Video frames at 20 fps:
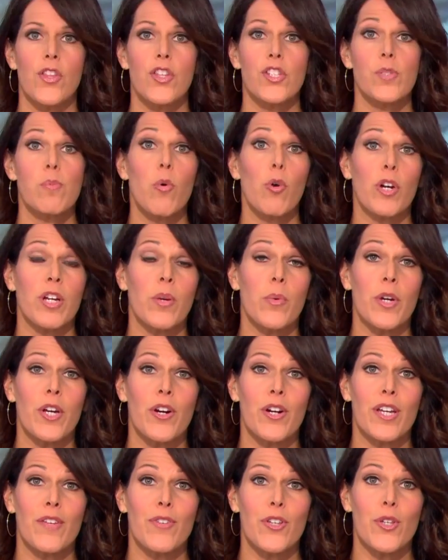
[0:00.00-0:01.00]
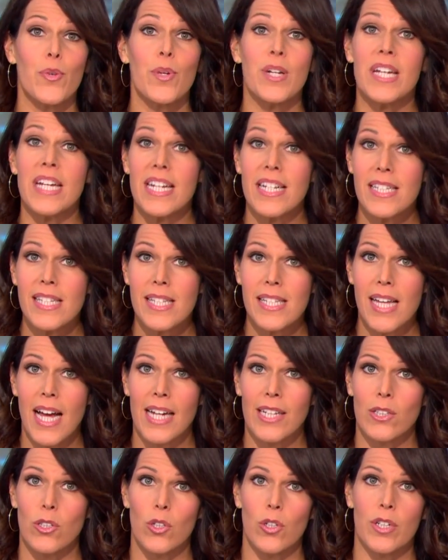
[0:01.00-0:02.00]
This morning, we are giving you an
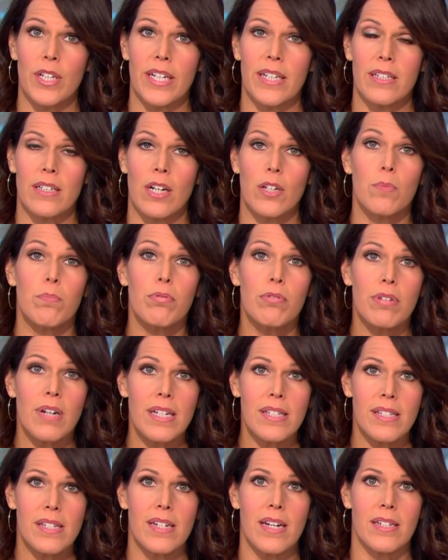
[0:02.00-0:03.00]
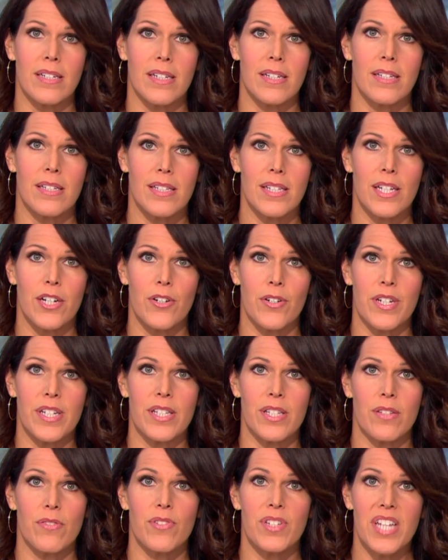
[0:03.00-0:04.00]
inside look at unprecedented
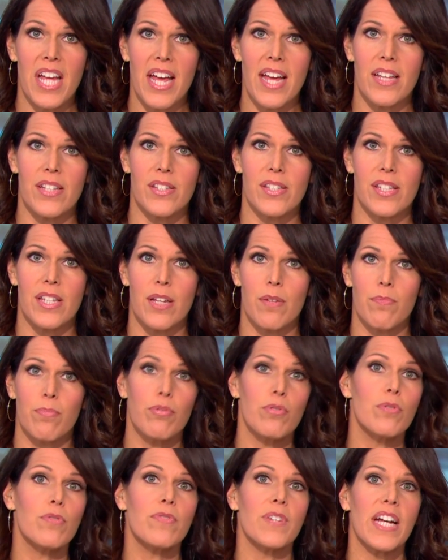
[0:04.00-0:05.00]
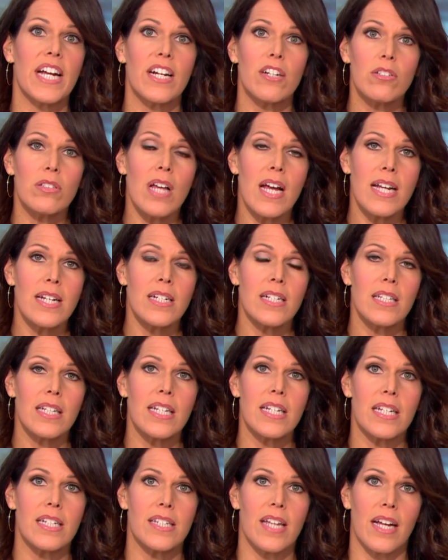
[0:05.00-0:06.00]
series of tests that prove airline
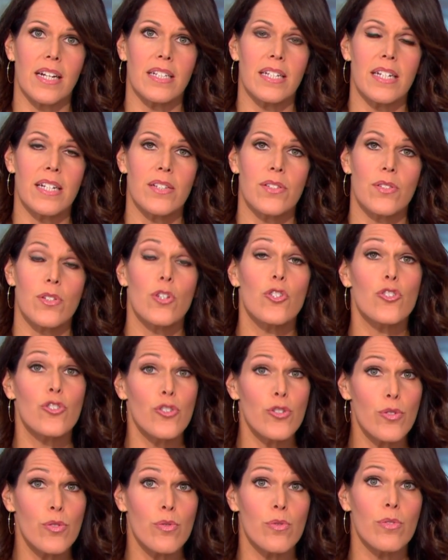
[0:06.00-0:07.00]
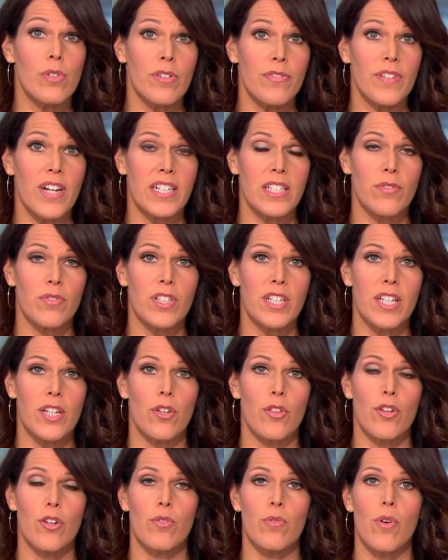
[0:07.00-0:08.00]
cleaning techniques do effectively
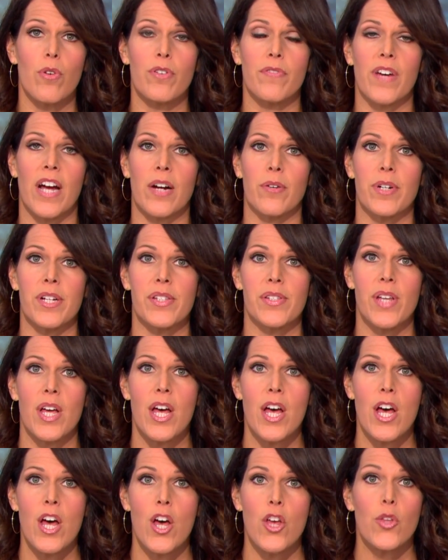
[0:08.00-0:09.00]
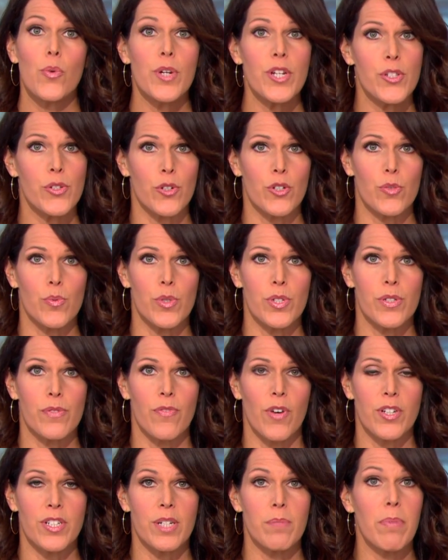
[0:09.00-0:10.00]
kill the coronavirus. The research
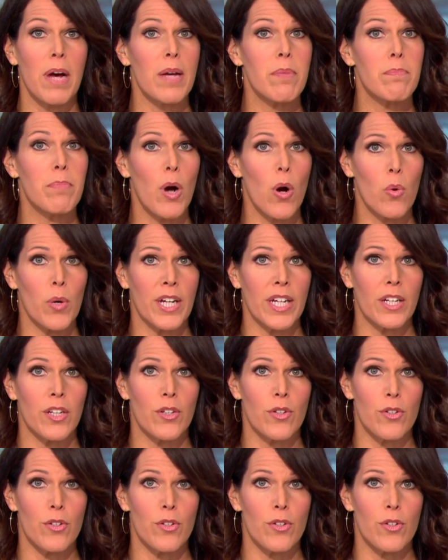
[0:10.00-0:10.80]
was funded by Boeing.